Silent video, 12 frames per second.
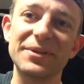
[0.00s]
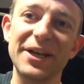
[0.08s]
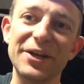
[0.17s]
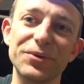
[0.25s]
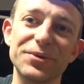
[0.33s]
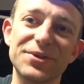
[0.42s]

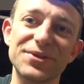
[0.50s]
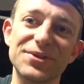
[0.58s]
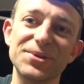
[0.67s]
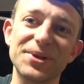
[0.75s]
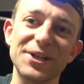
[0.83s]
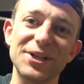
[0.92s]
Daewoo,
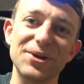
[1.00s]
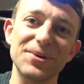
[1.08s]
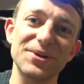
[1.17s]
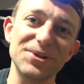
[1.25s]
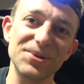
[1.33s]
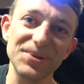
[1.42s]
Suzuki, no
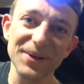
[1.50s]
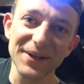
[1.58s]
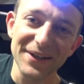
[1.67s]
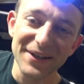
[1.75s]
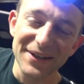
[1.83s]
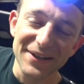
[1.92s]
one knew
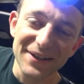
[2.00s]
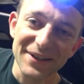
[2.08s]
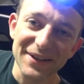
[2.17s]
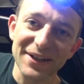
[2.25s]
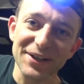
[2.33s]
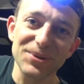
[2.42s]

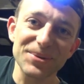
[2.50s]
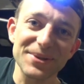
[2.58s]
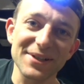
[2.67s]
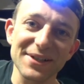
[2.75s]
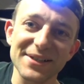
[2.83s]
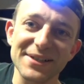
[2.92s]
uh, who was
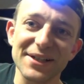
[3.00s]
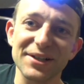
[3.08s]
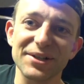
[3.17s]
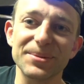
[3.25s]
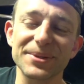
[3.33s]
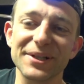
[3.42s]
going to sell
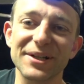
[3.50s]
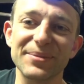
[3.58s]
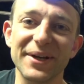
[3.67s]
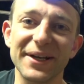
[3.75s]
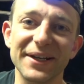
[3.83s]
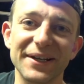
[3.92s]
it, who was going to
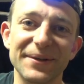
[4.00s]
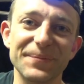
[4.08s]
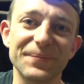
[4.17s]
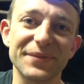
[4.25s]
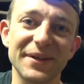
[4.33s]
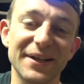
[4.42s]
make it.
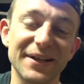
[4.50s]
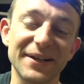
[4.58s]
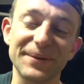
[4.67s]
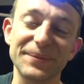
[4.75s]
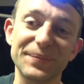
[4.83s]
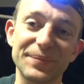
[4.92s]
Um,